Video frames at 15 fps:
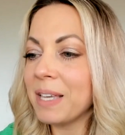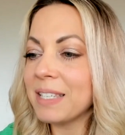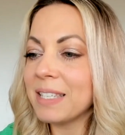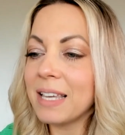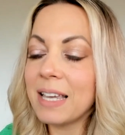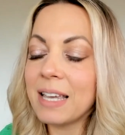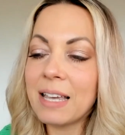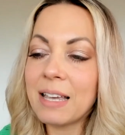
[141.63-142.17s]

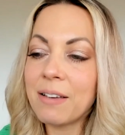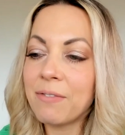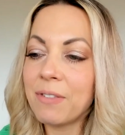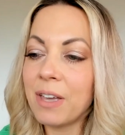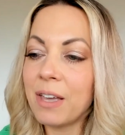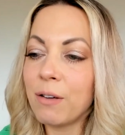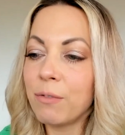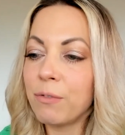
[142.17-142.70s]
busy
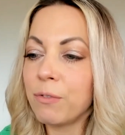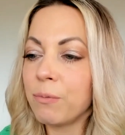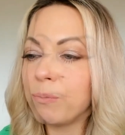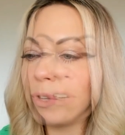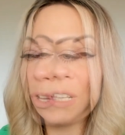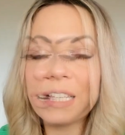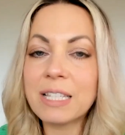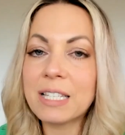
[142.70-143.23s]
with
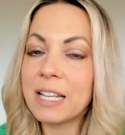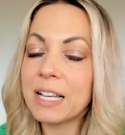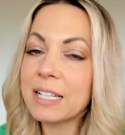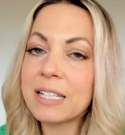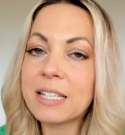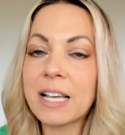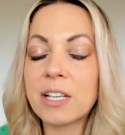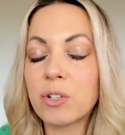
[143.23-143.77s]
fitness and
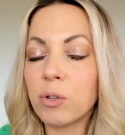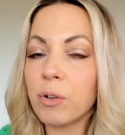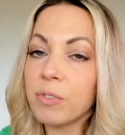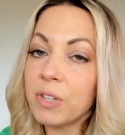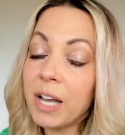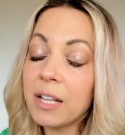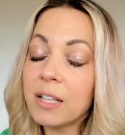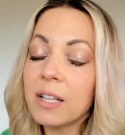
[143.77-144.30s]
exercise, all
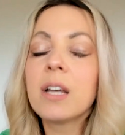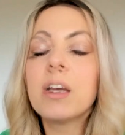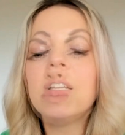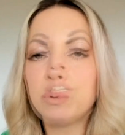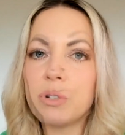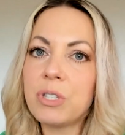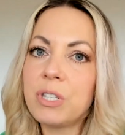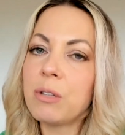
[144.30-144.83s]
of that, the
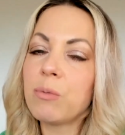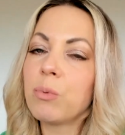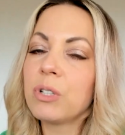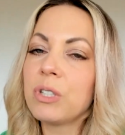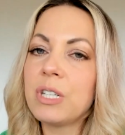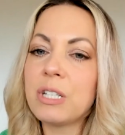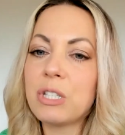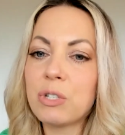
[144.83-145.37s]
protein
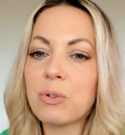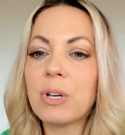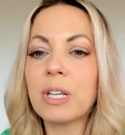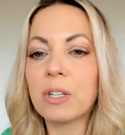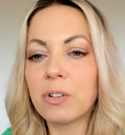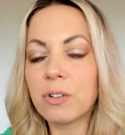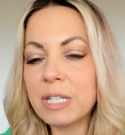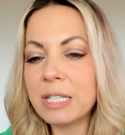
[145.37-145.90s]
will need to
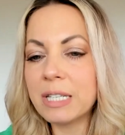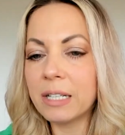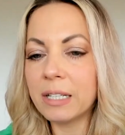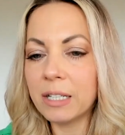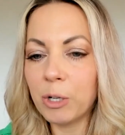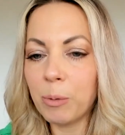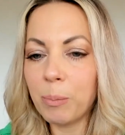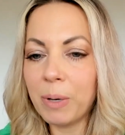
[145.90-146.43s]
increase a
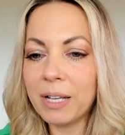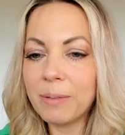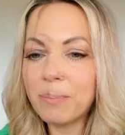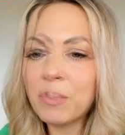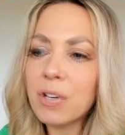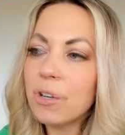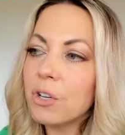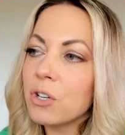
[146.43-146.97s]
little bit.
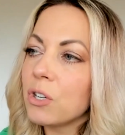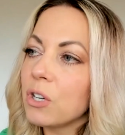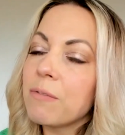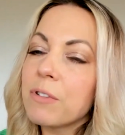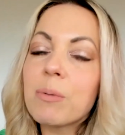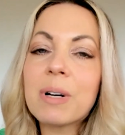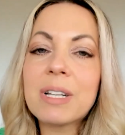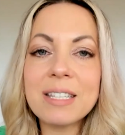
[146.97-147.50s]
So
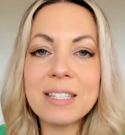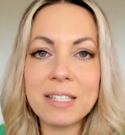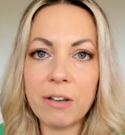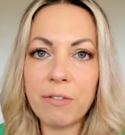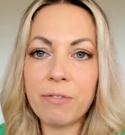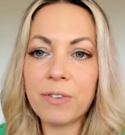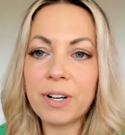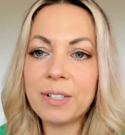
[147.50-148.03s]
everyone is
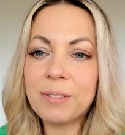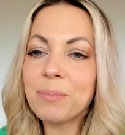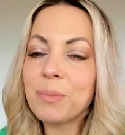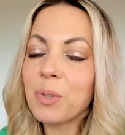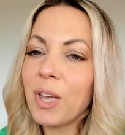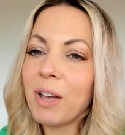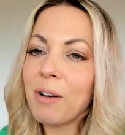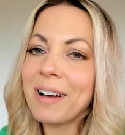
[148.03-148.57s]
different.
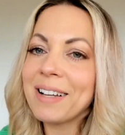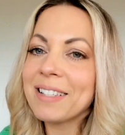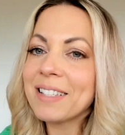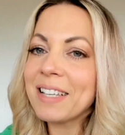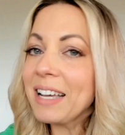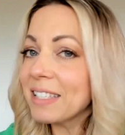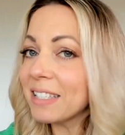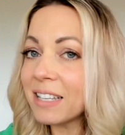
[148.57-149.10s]
One
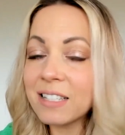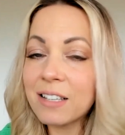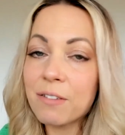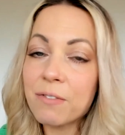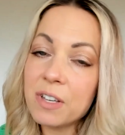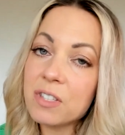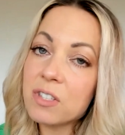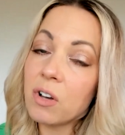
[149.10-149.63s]
size doesn't
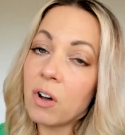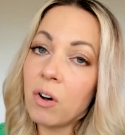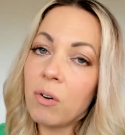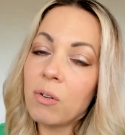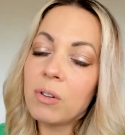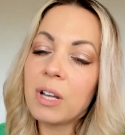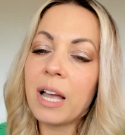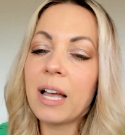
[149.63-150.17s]
fit
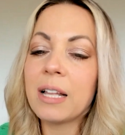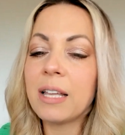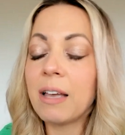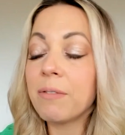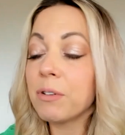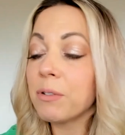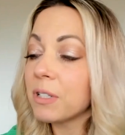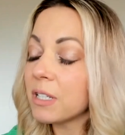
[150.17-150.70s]
all, and
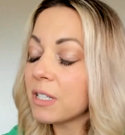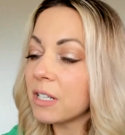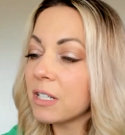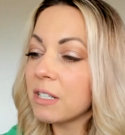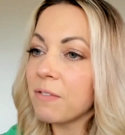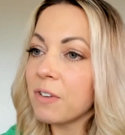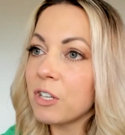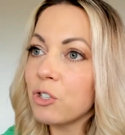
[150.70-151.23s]
everyone is
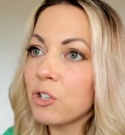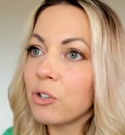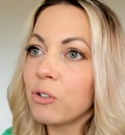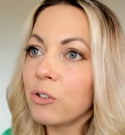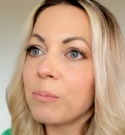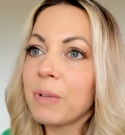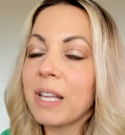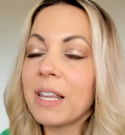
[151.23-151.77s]

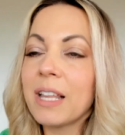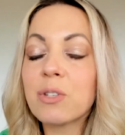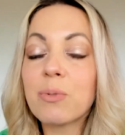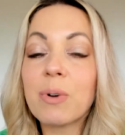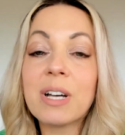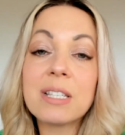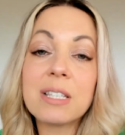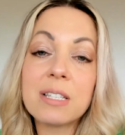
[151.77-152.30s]
individual, and that's
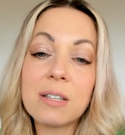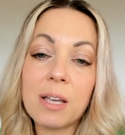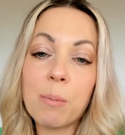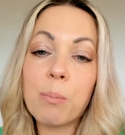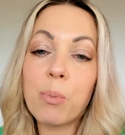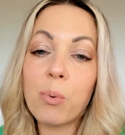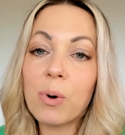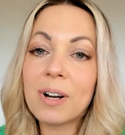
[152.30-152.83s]
why it's
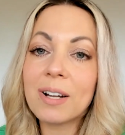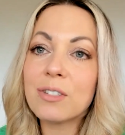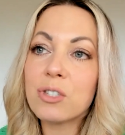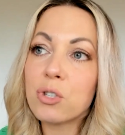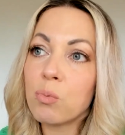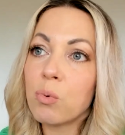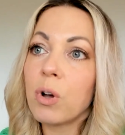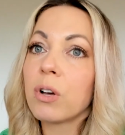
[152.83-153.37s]

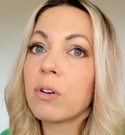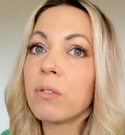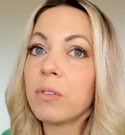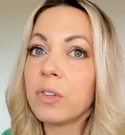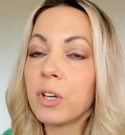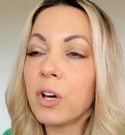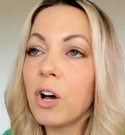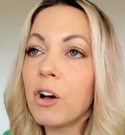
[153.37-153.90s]
important to work
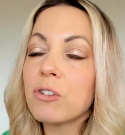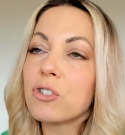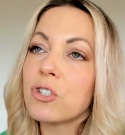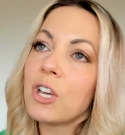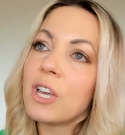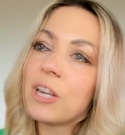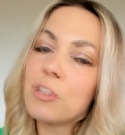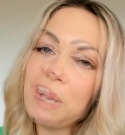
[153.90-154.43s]
with the
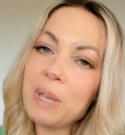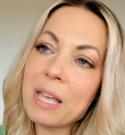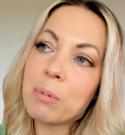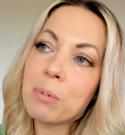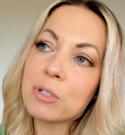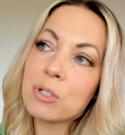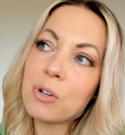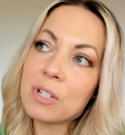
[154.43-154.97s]
coach to be
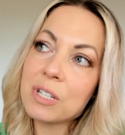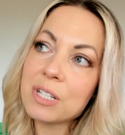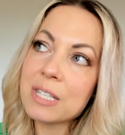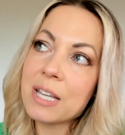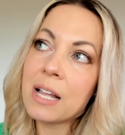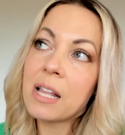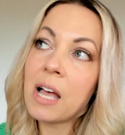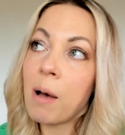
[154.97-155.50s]
able to
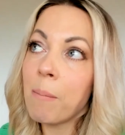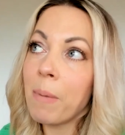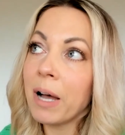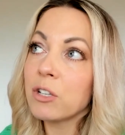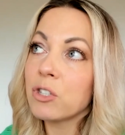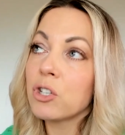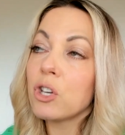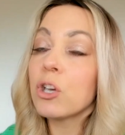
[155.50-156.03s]
understand how
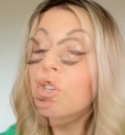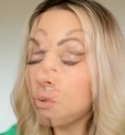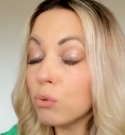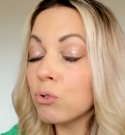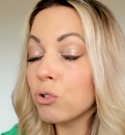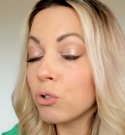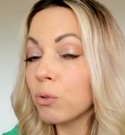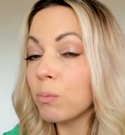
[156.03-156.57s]
much
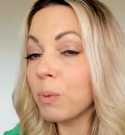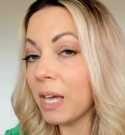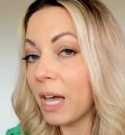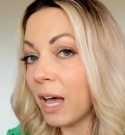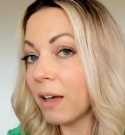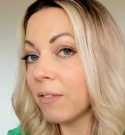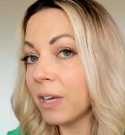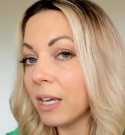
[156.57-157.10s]
you should be
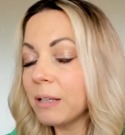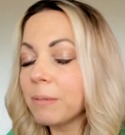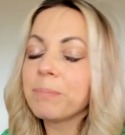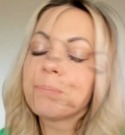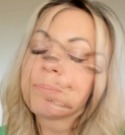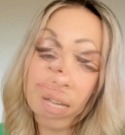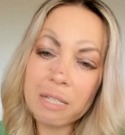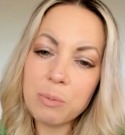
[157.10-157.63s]
having
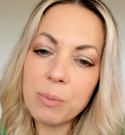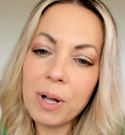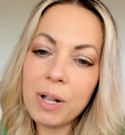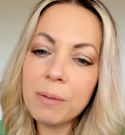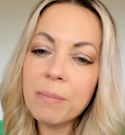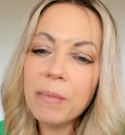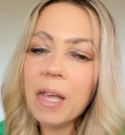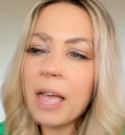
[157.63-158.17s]
as
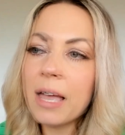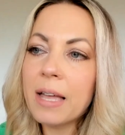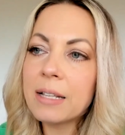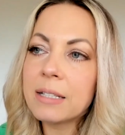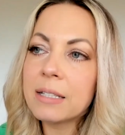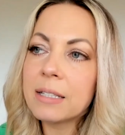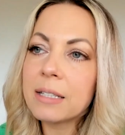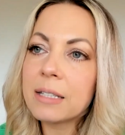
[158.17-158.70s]
well.
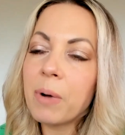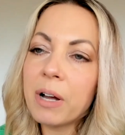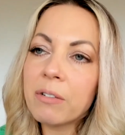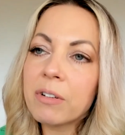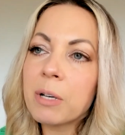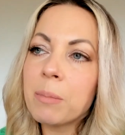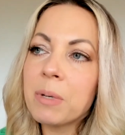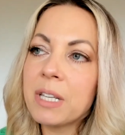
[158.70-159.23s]
And my
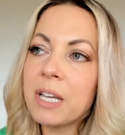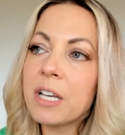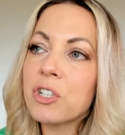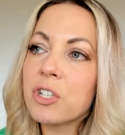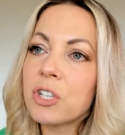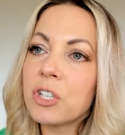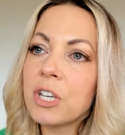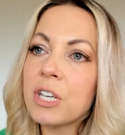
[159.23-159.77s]

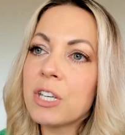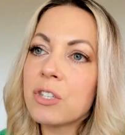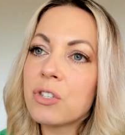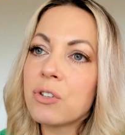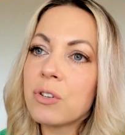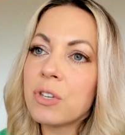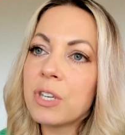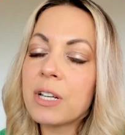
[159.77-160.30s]
recommendation
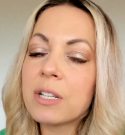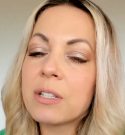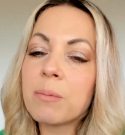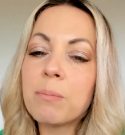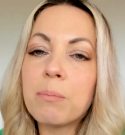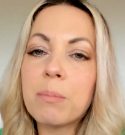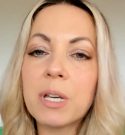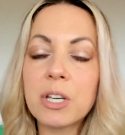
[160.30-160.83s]
is to get a
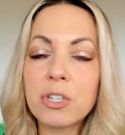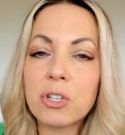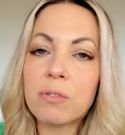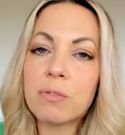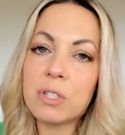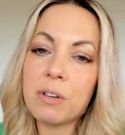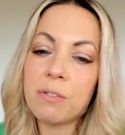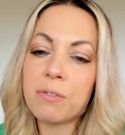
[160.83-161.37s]
mixture
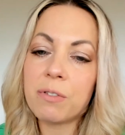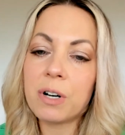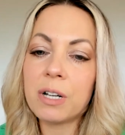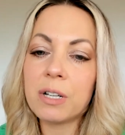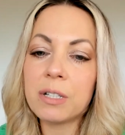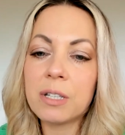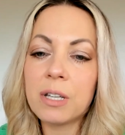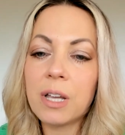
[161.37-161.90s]
of
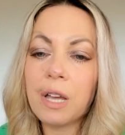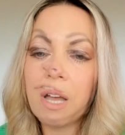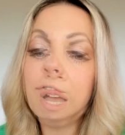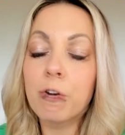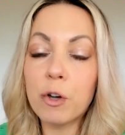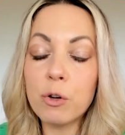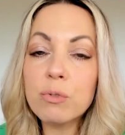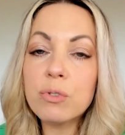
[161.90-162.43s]
different
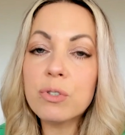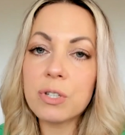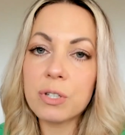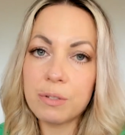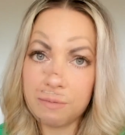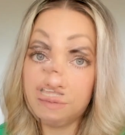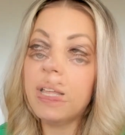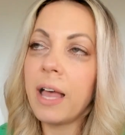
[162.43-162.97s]

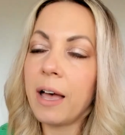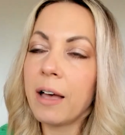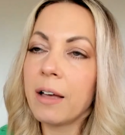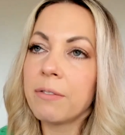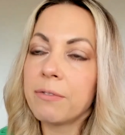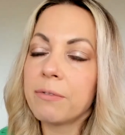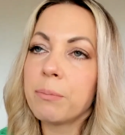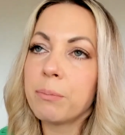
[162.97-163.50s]
foods that
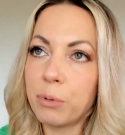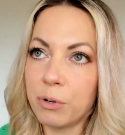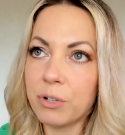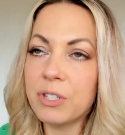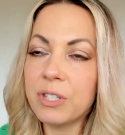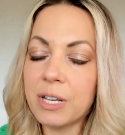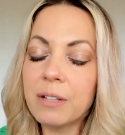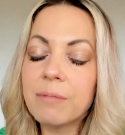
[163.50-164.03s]
have
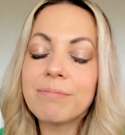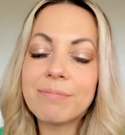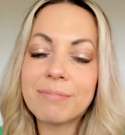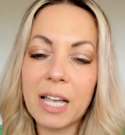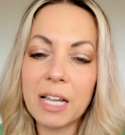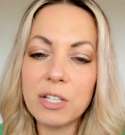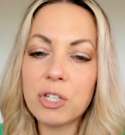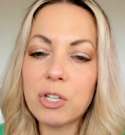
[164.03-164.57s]
protein
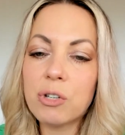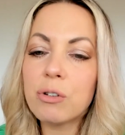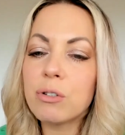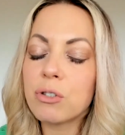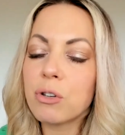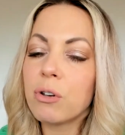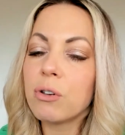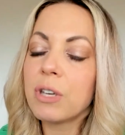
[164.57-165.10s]
into
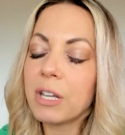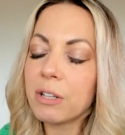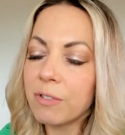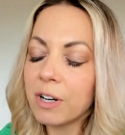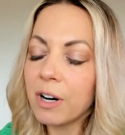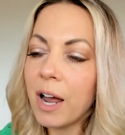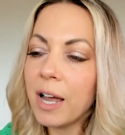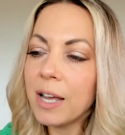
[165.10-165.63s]
you. So you get
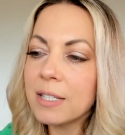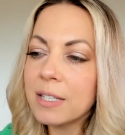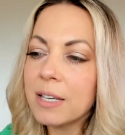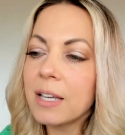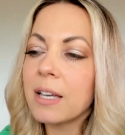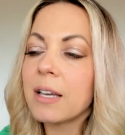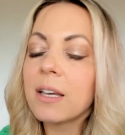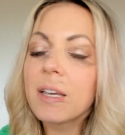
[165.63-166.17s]

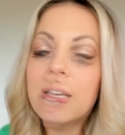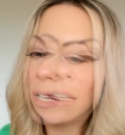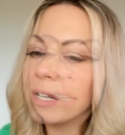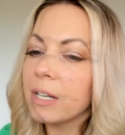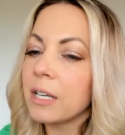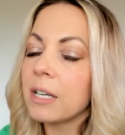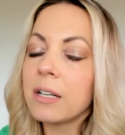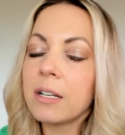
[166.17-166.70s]
variety,
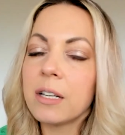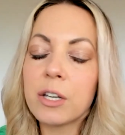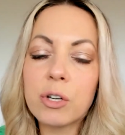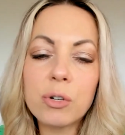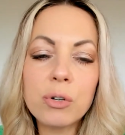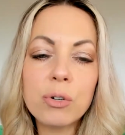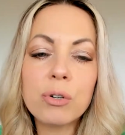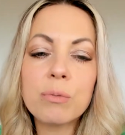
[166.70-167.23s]
dairy,
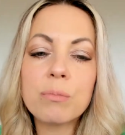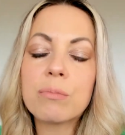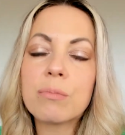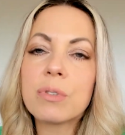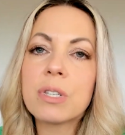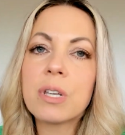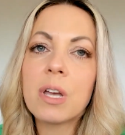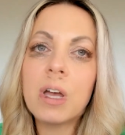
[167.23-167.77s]

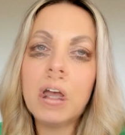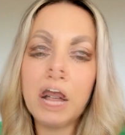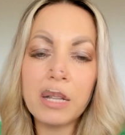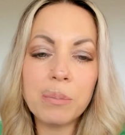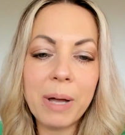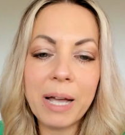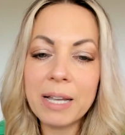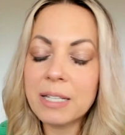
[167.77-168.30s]
legumes,
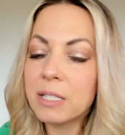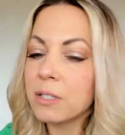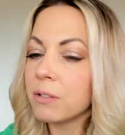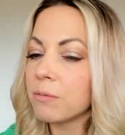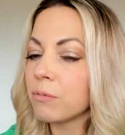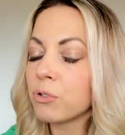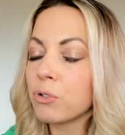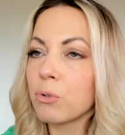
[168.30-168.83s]

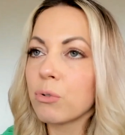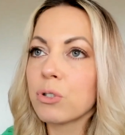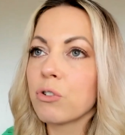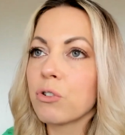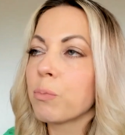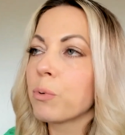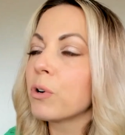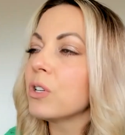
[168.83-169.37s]
plant-based sources
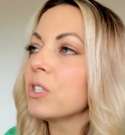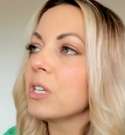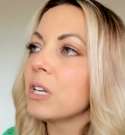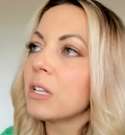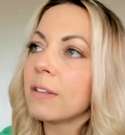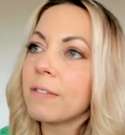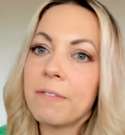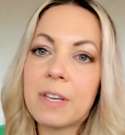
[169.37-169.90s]
of
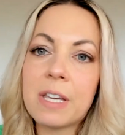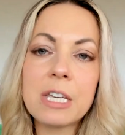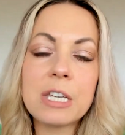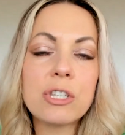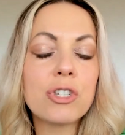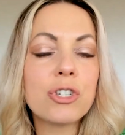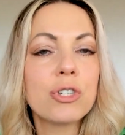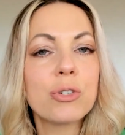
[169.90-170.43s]
protein,
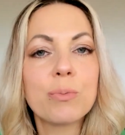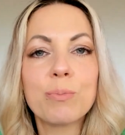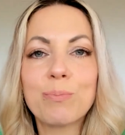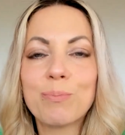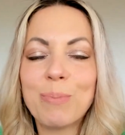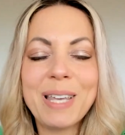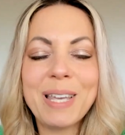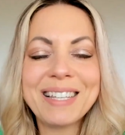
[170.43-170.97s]
fish,
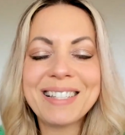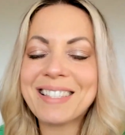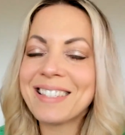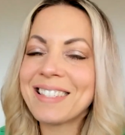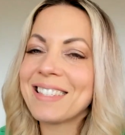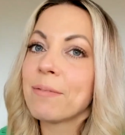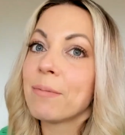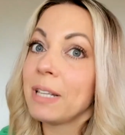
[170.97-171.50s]

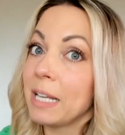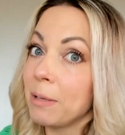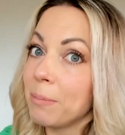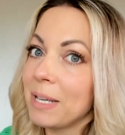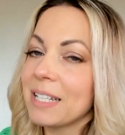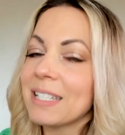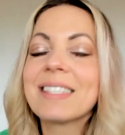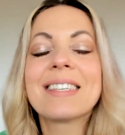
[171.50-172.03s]
meats, lean
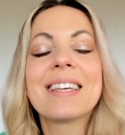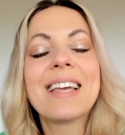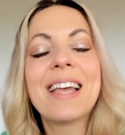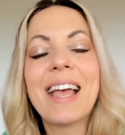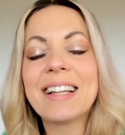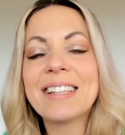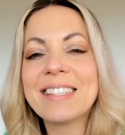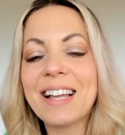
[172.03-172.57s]
meats,
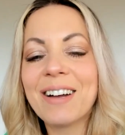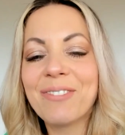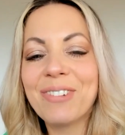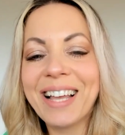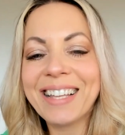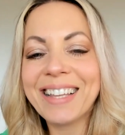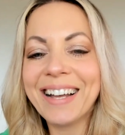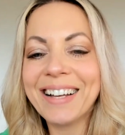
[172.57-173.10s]
and stuff like